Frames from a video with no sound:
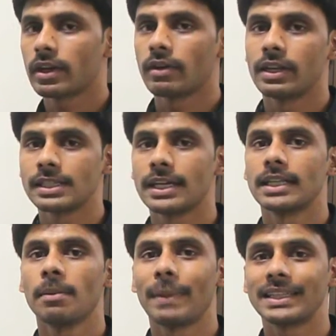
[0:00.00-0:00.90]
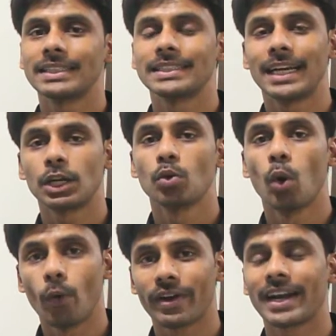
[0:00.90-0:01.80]
inside the methods that you
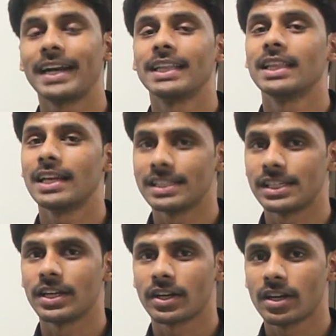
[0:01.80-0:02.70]
override in the listener.